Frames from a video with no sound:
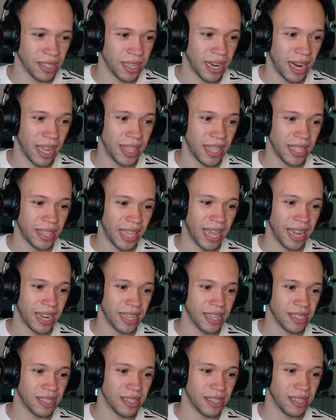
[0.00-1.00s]
And I think that
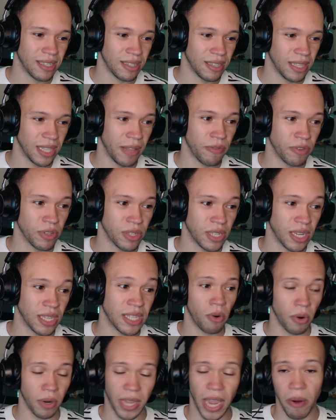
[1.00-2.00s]
is the level
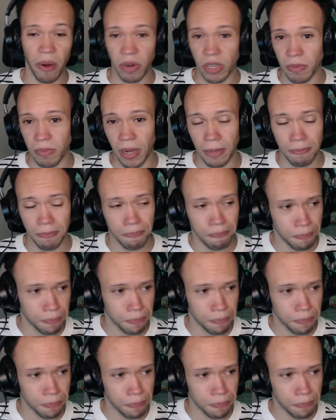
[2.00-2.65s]
6 for Charismon.